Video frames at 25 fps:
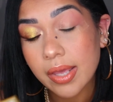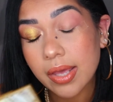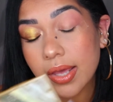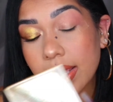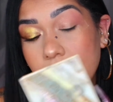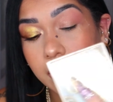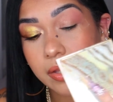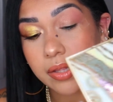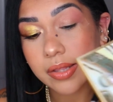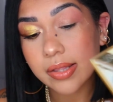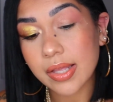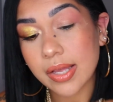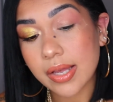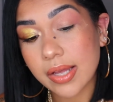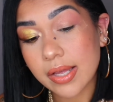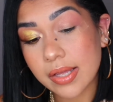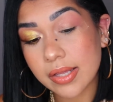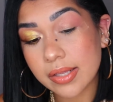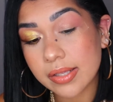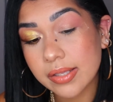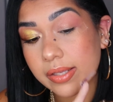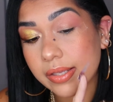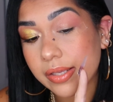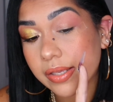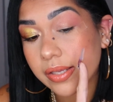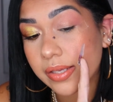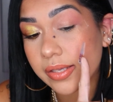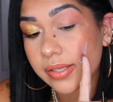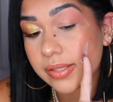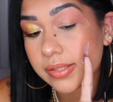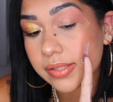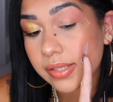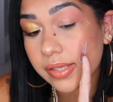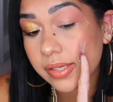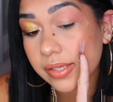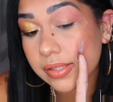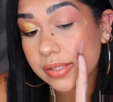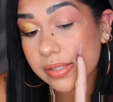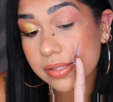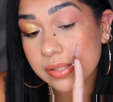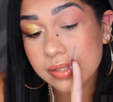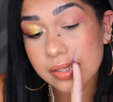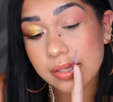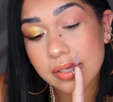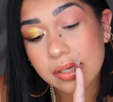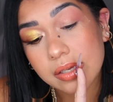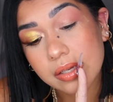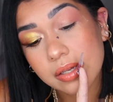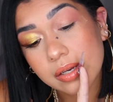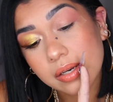And that is
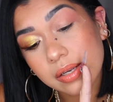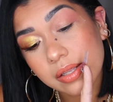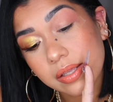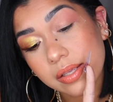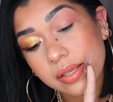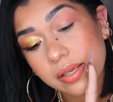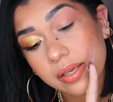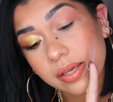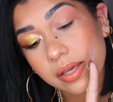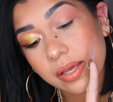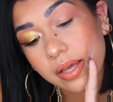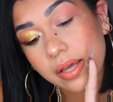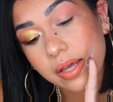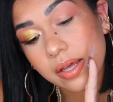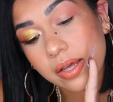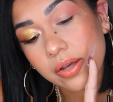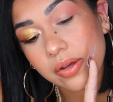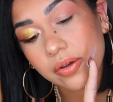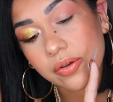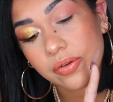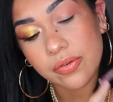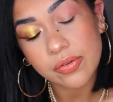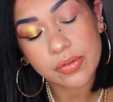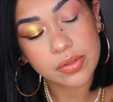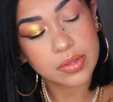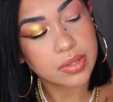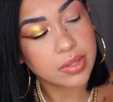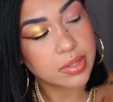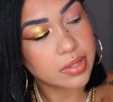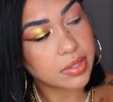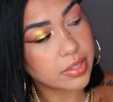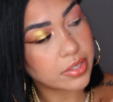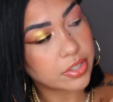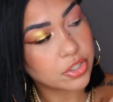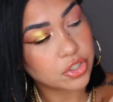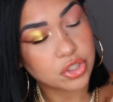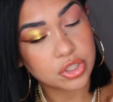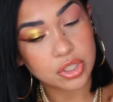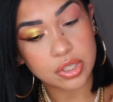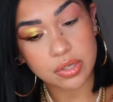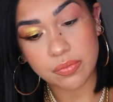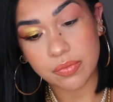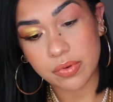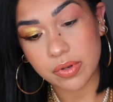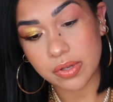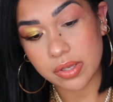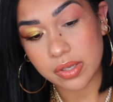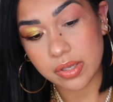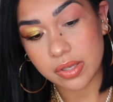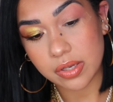exactly how this shade
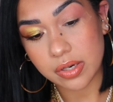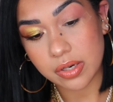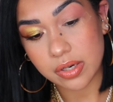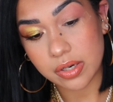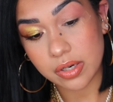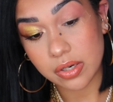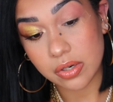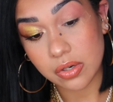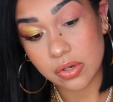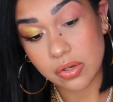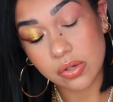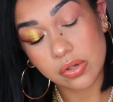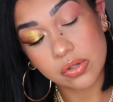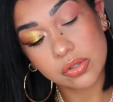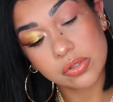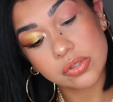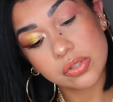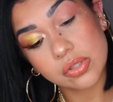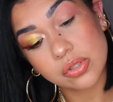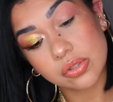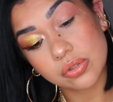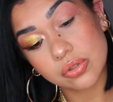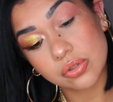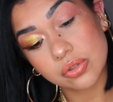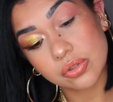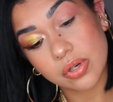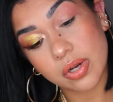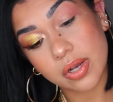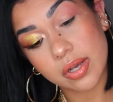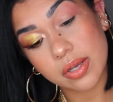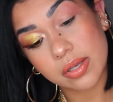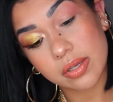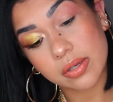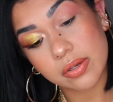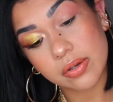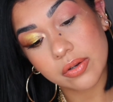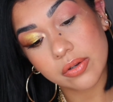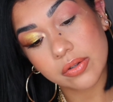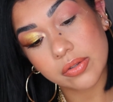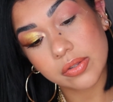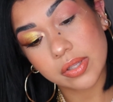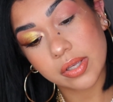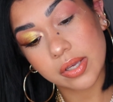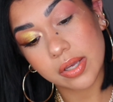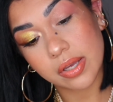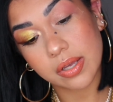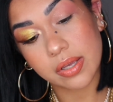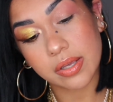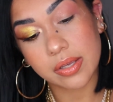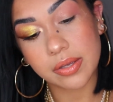right here looks dry on
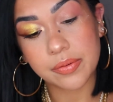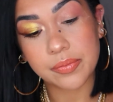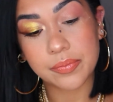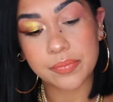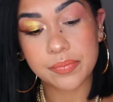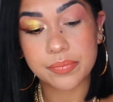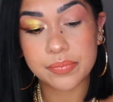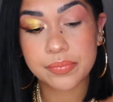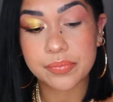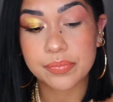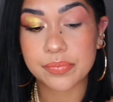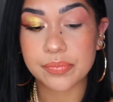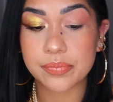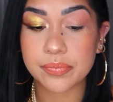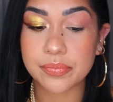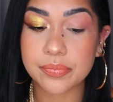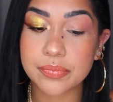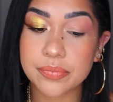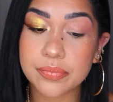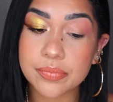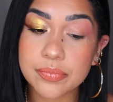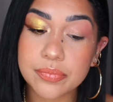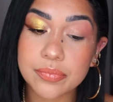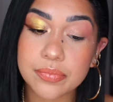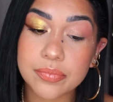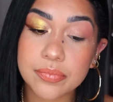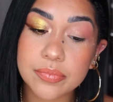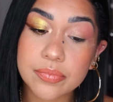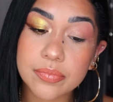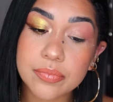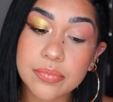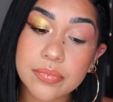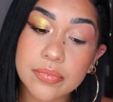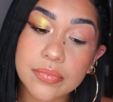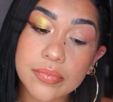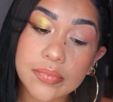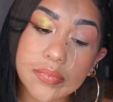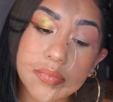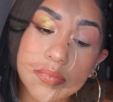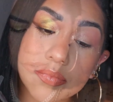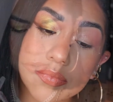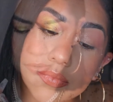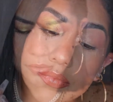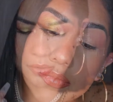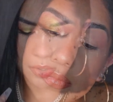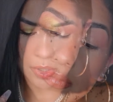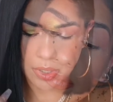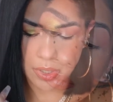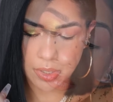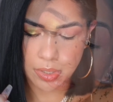the eye.
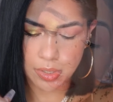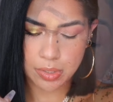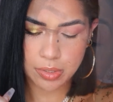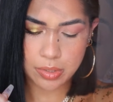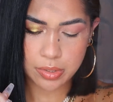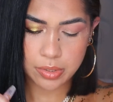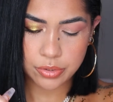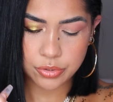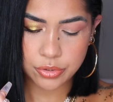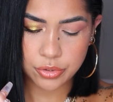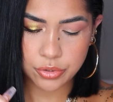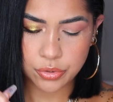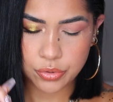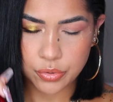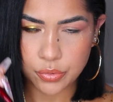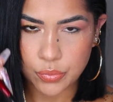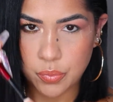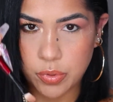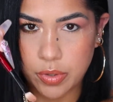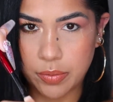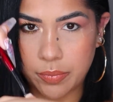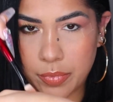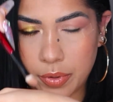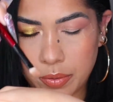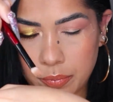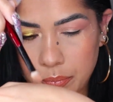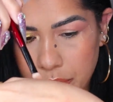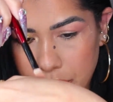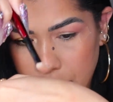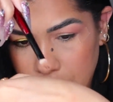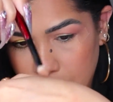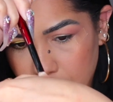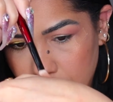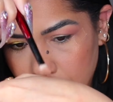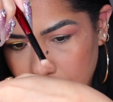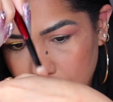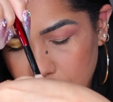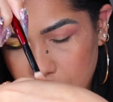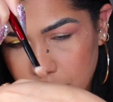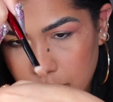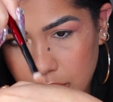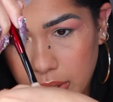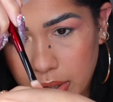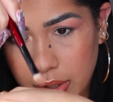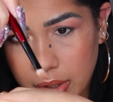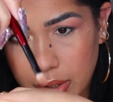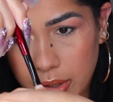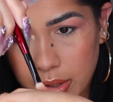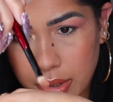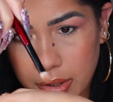So I just wet my brush,
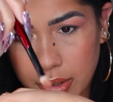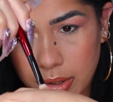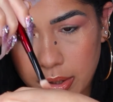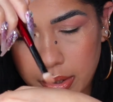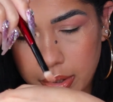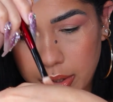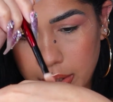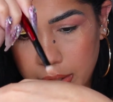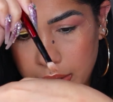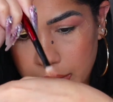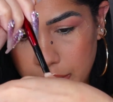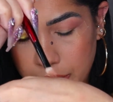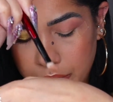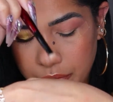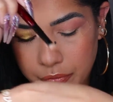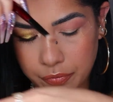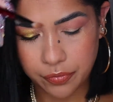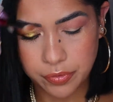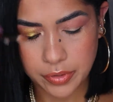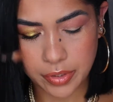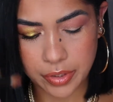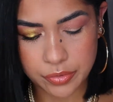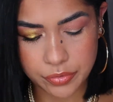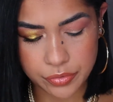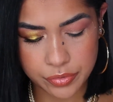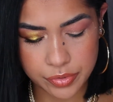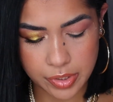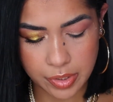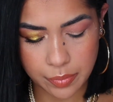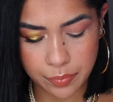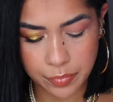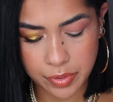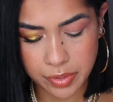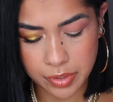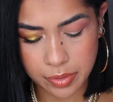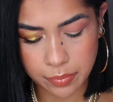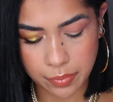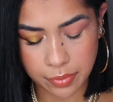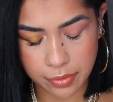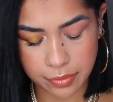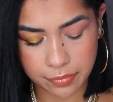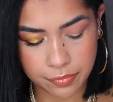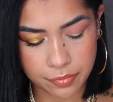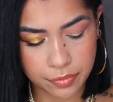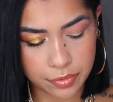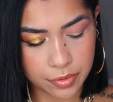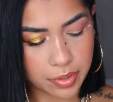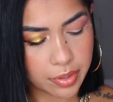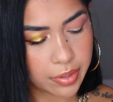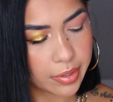and don't forget to tap it in the back
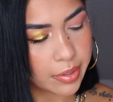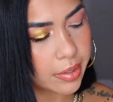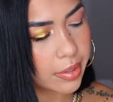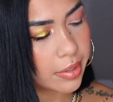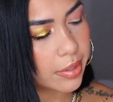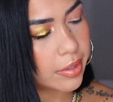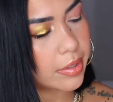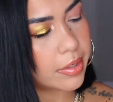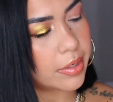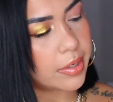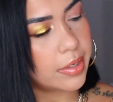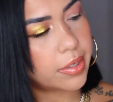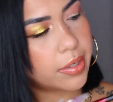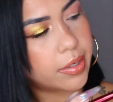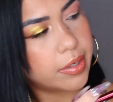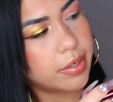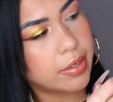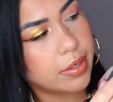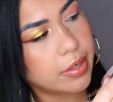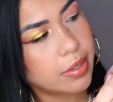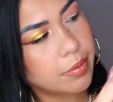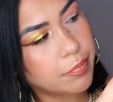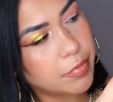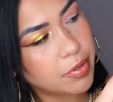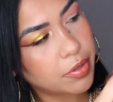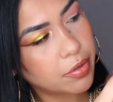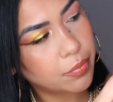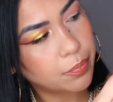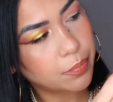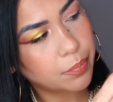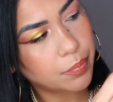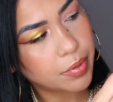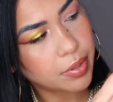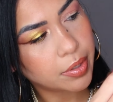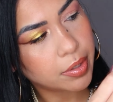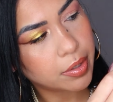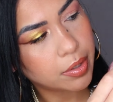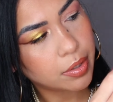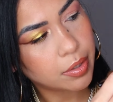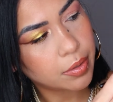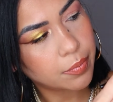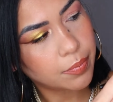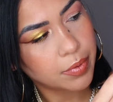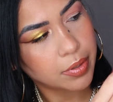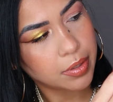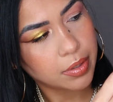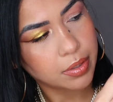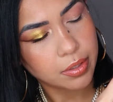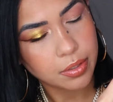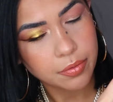of your hand. And let me pick up
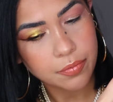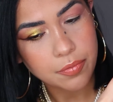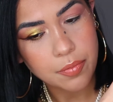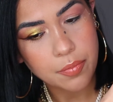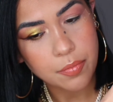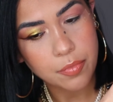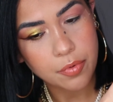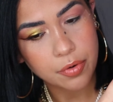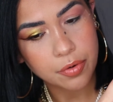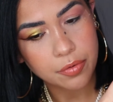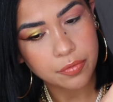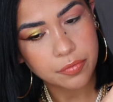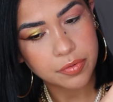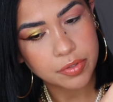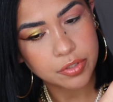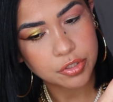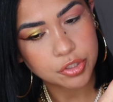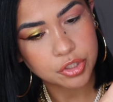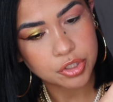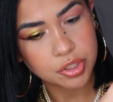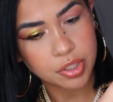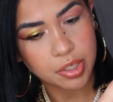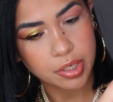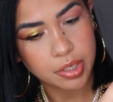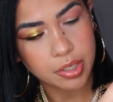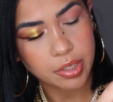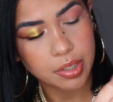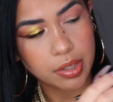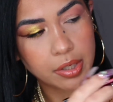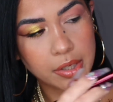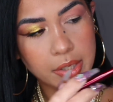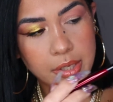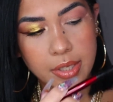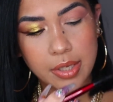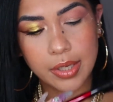a little bit more of this shade,